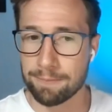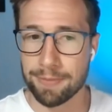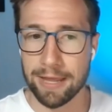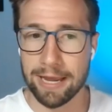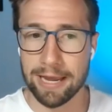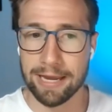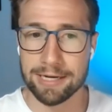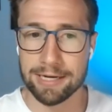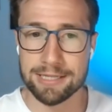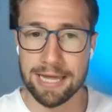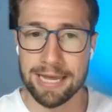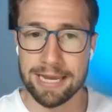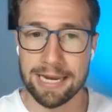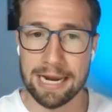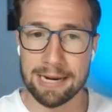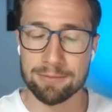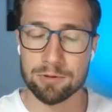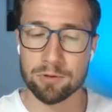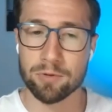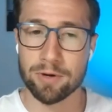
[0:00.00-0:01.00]
and they
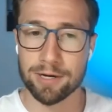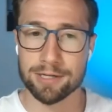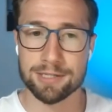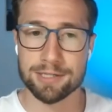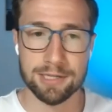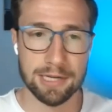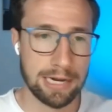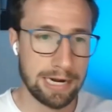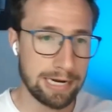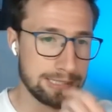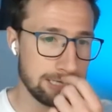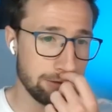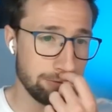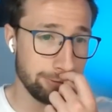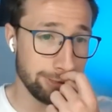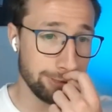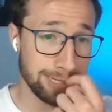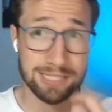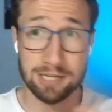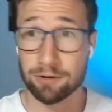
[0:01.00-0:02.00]
came to us, and I didn't
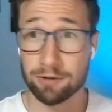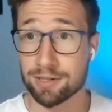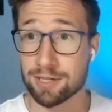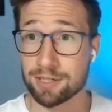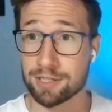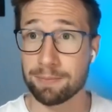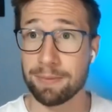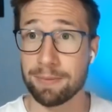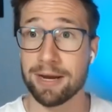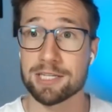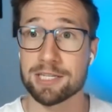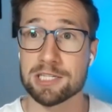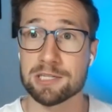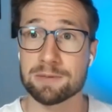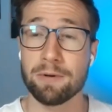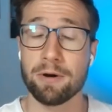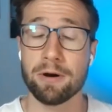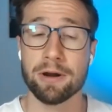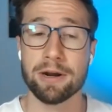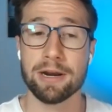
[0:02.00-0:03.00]
realize they were in such a bad spot.